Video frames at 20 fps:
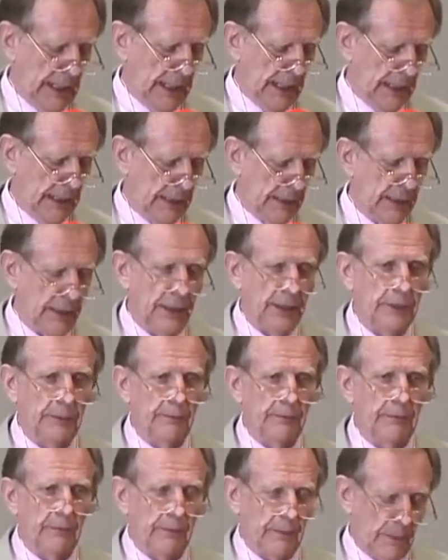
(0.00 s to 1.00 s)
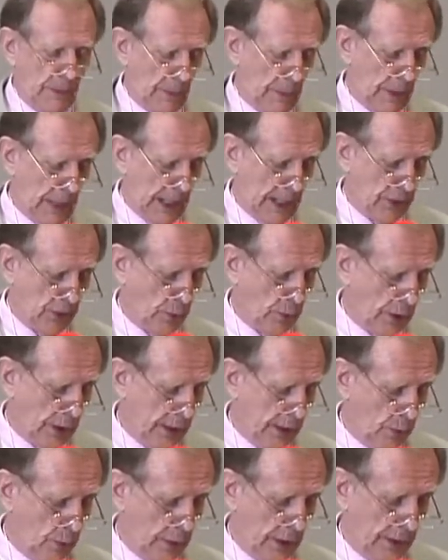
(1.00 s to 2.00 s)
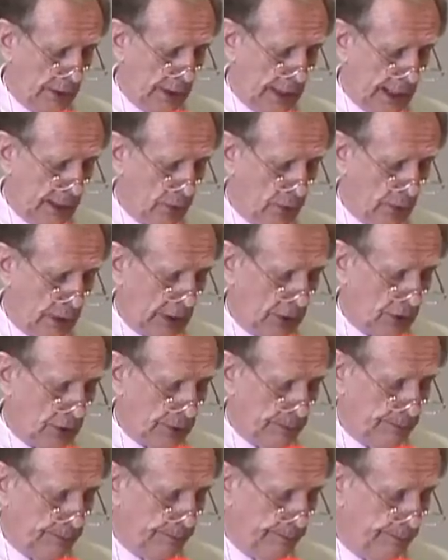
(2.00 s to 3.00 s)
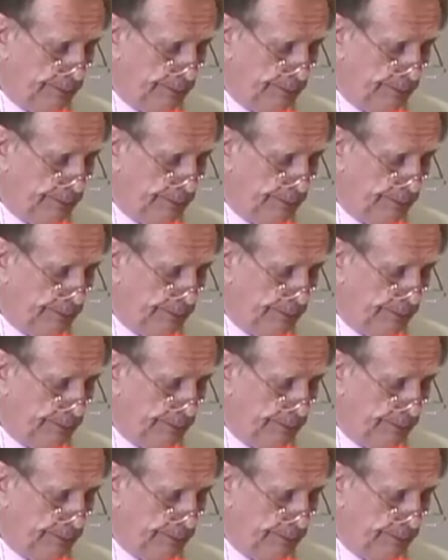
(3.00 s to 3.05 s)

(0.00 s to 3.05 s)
and uh, that's why he went in that direction.